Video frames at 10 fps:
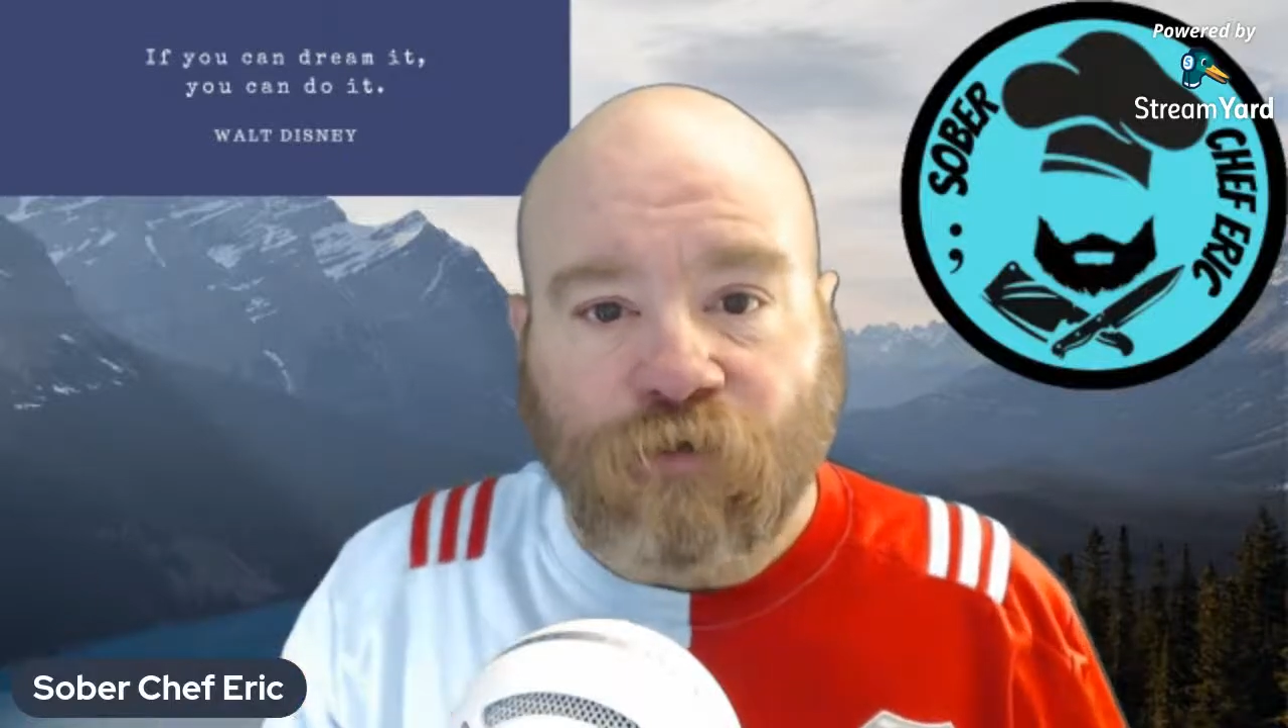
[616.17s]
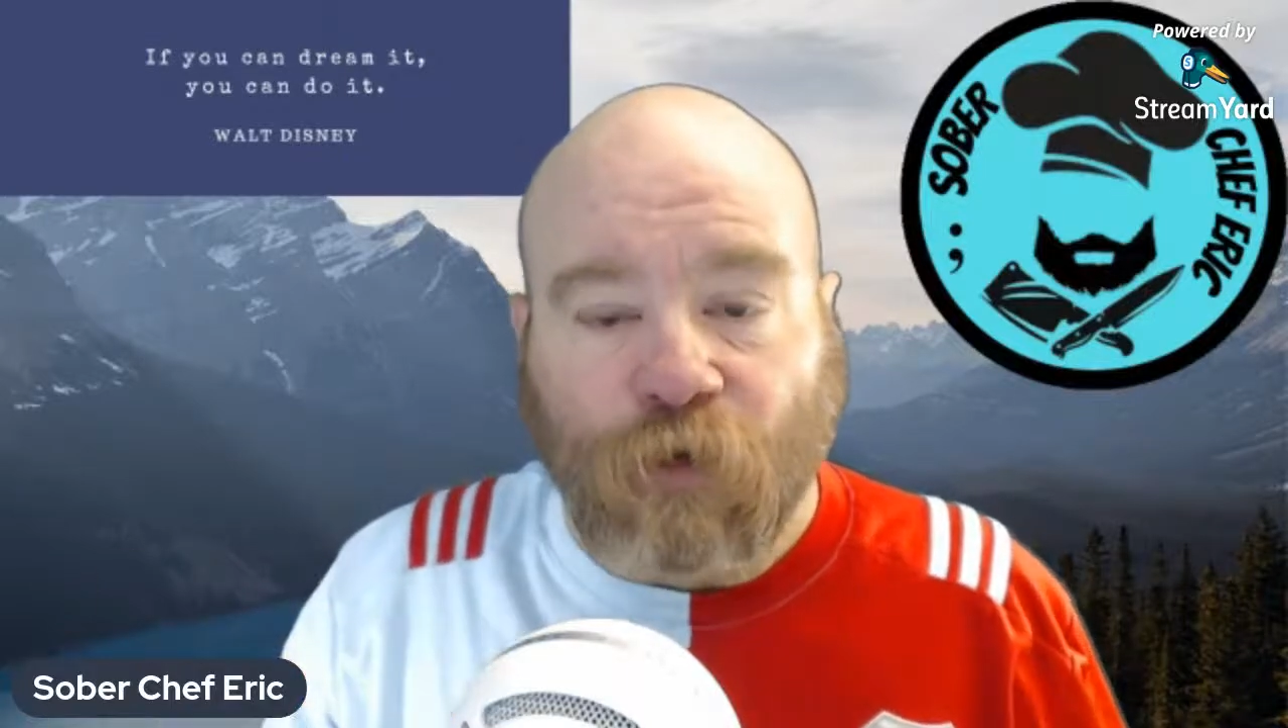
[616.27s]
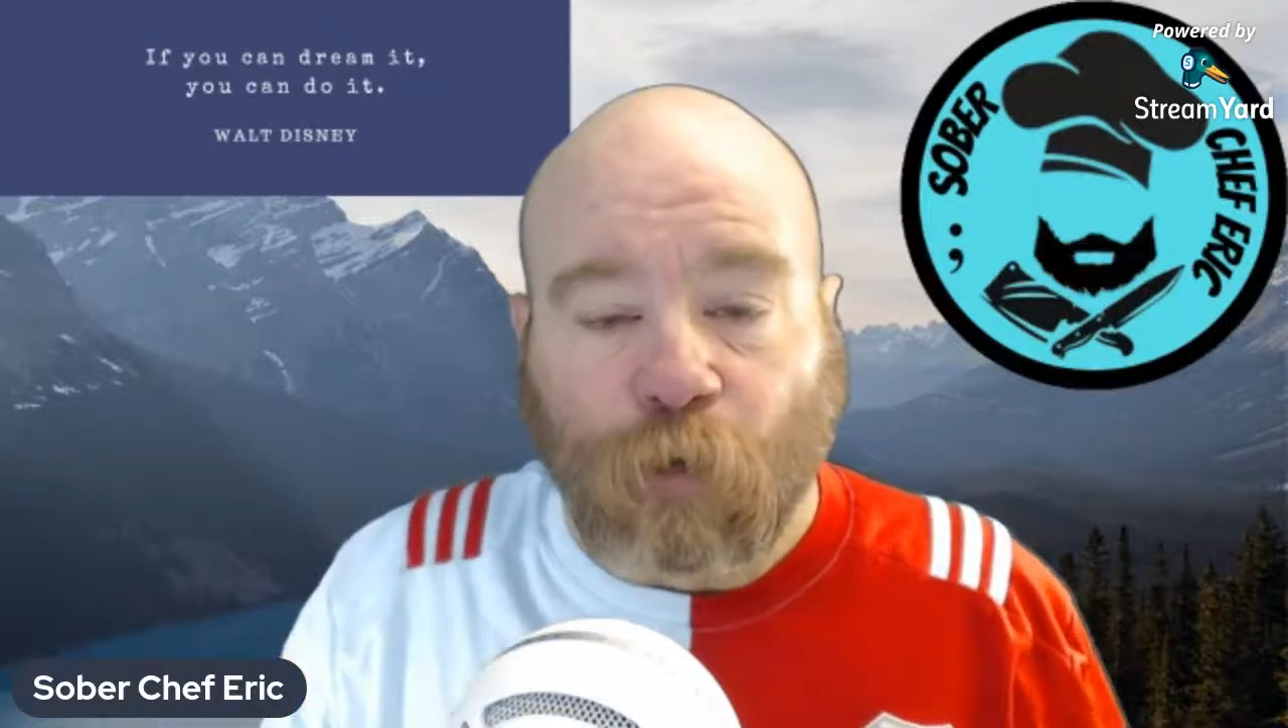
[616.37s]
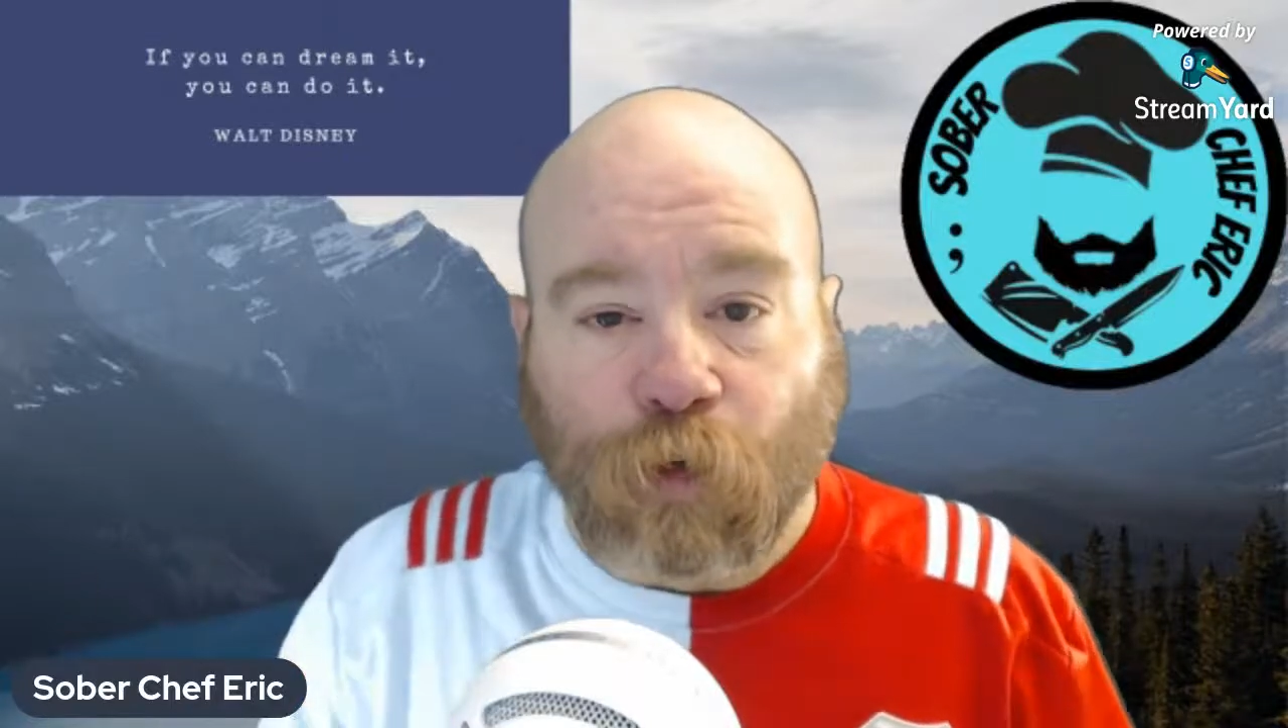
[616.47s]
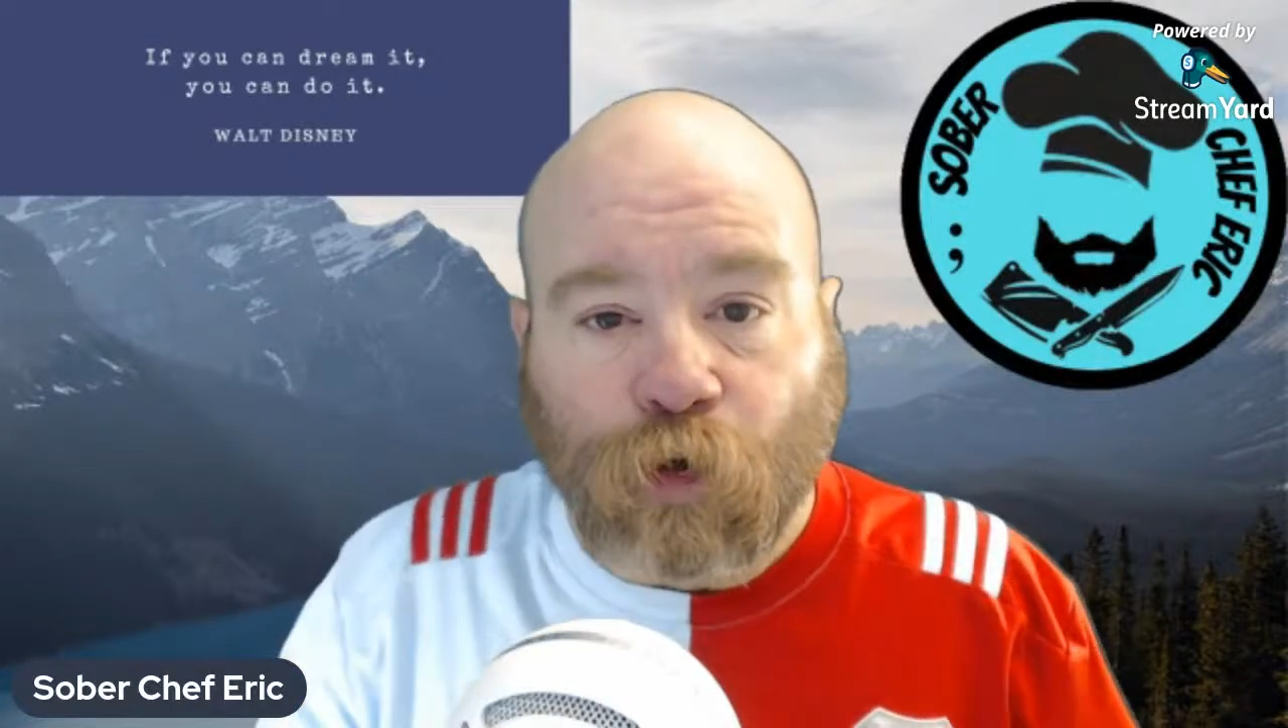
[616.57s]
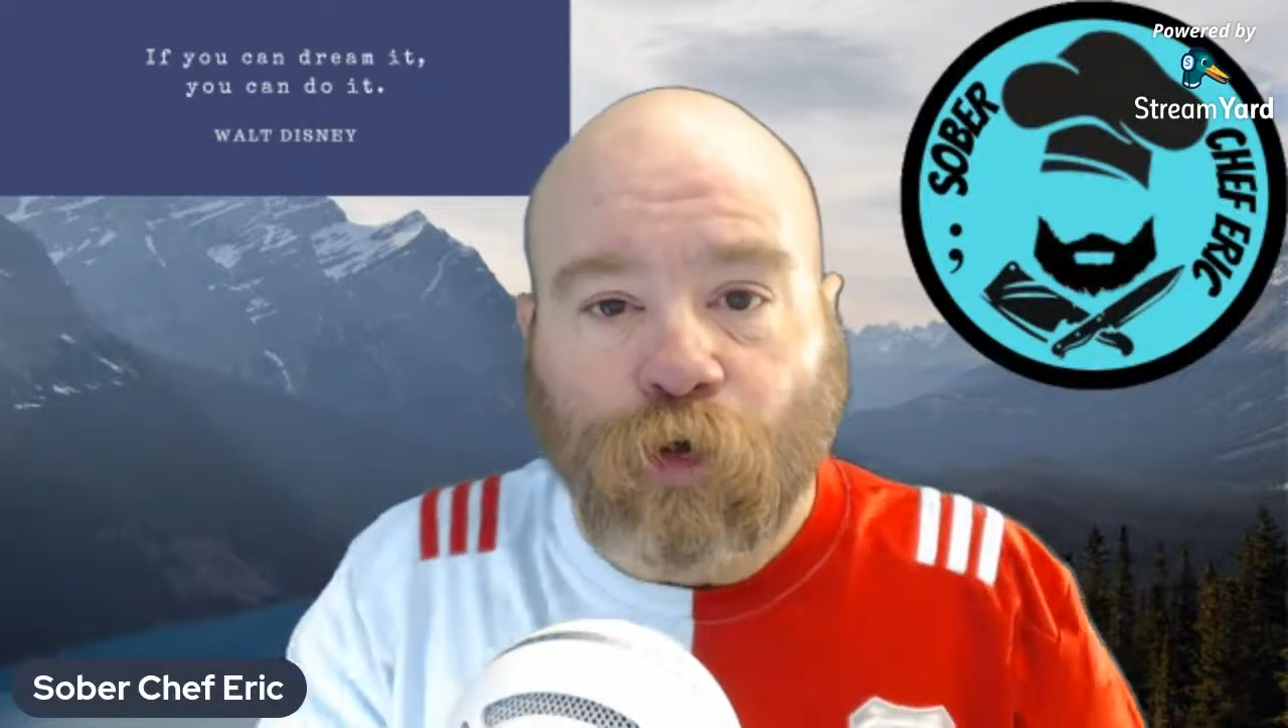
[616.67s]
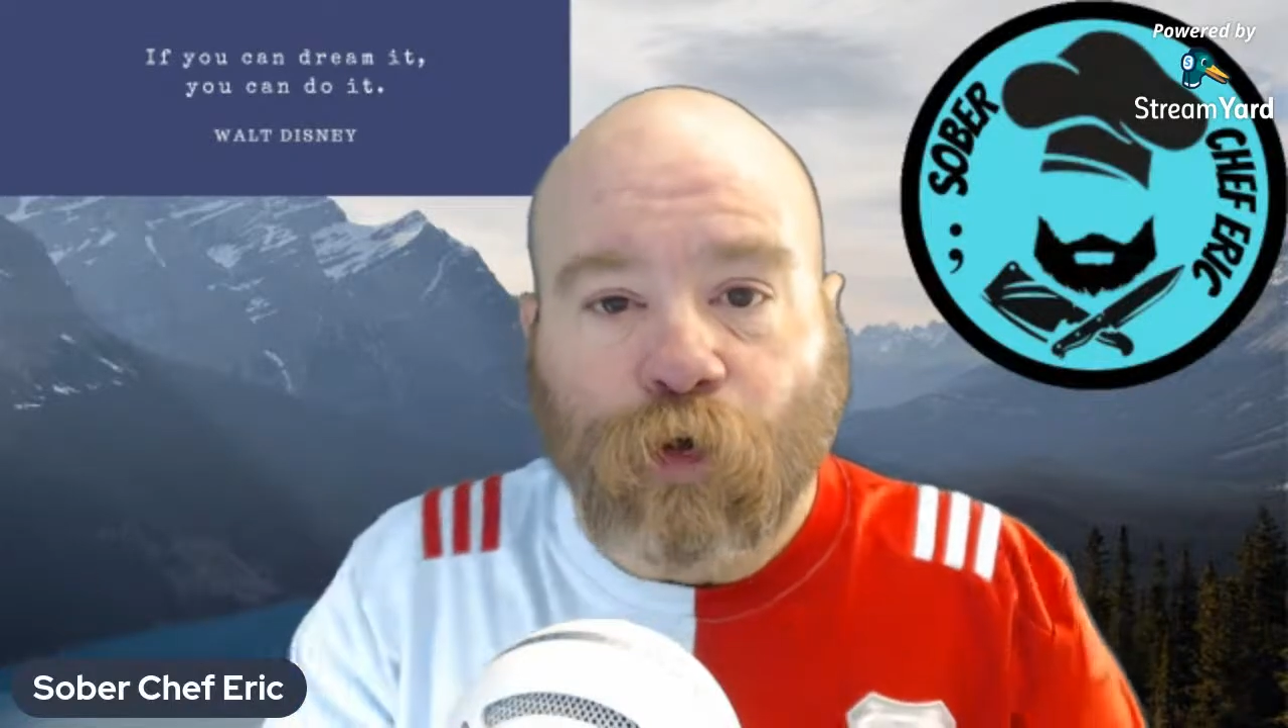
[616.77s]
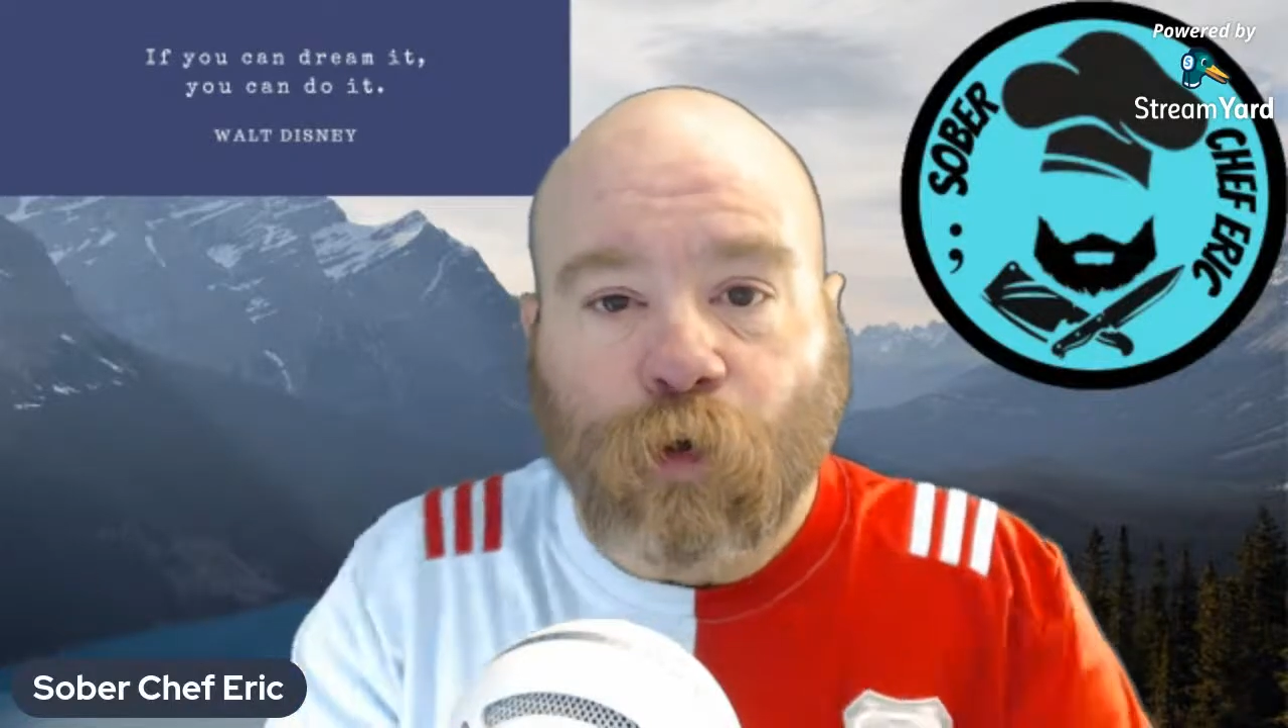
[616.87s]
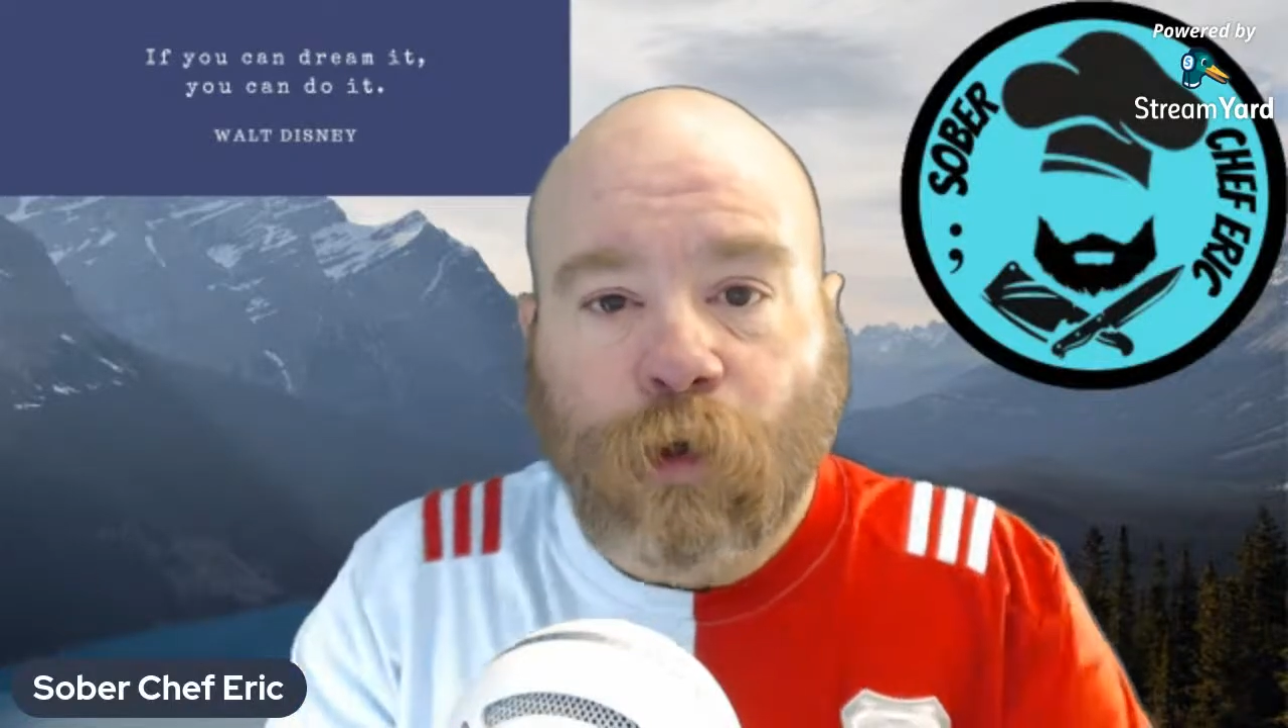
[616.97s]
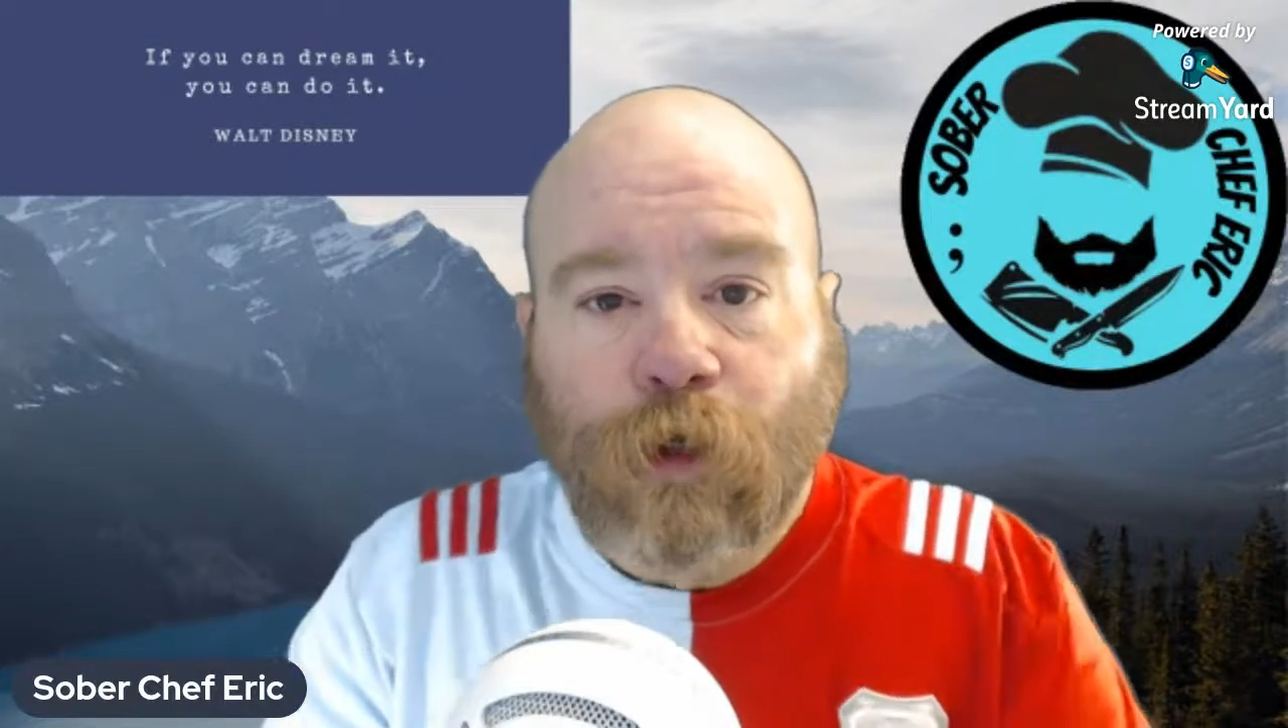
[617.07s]
a
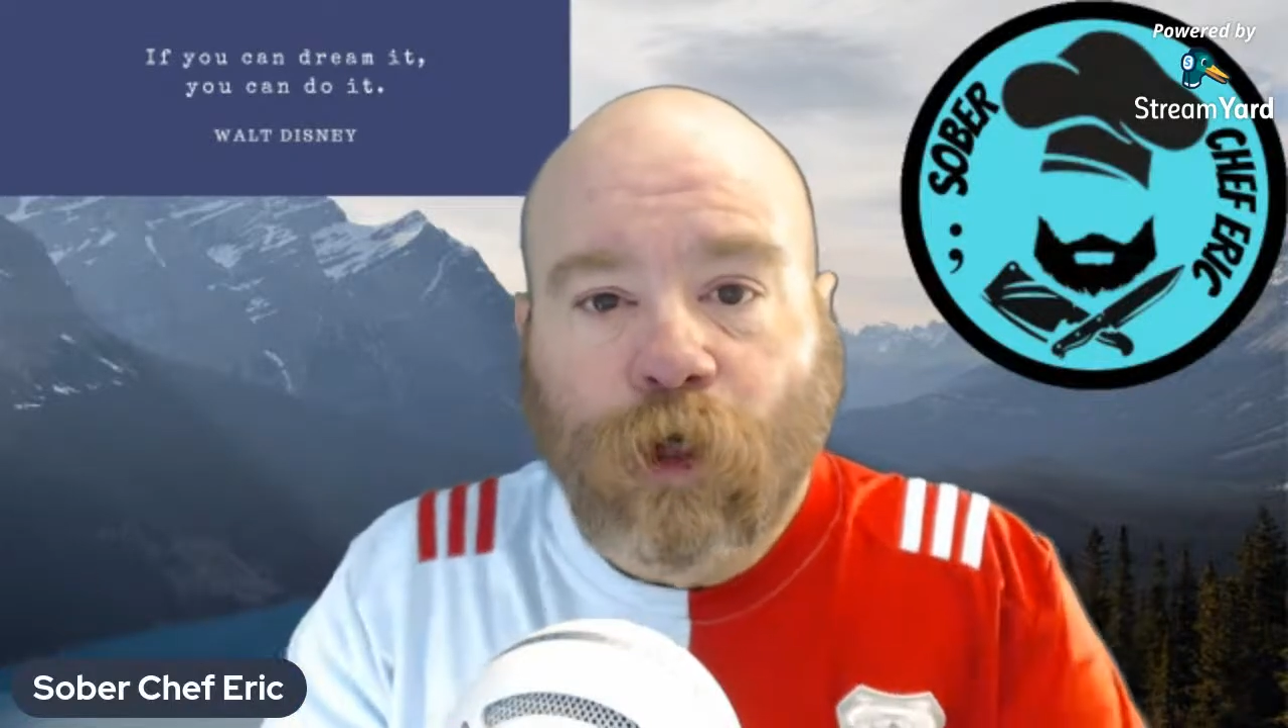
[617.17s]
roux,